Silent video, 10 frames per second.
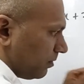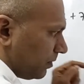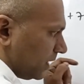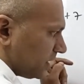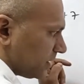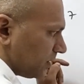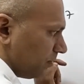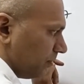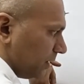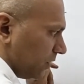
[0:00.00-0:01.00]
plus
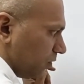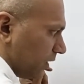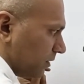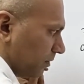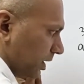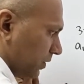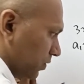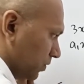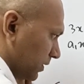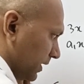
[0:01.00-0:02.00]
b1
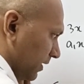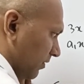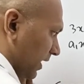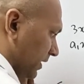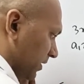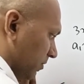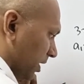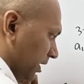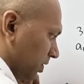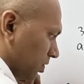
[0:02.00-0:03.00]
b2 divided
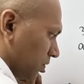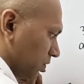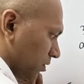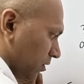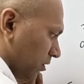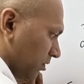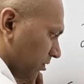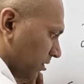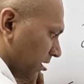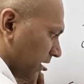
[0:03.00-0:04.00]
by root
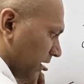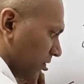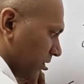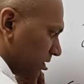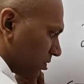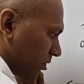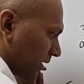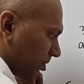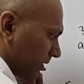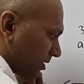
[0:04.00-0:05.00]
of
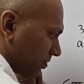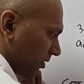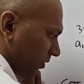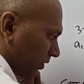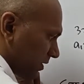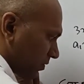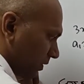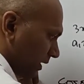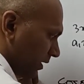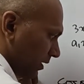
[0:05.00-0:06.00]
a₁² plus
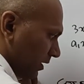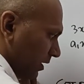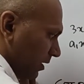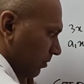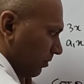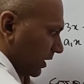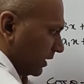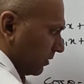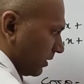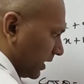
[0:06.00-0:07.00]
b₁²
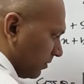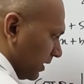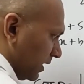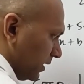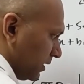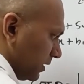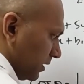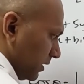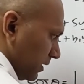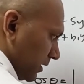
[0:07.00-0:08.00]
multiplied by
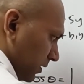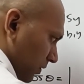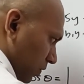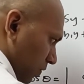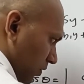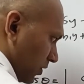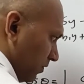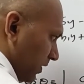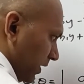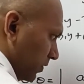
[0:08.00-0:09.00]
root
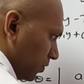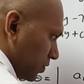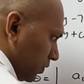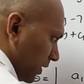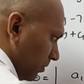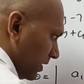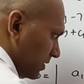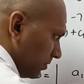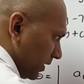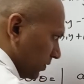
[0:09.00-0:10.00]
of a₂²
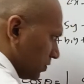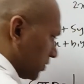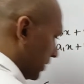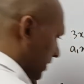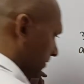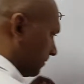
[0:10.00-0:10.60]
plus b₂².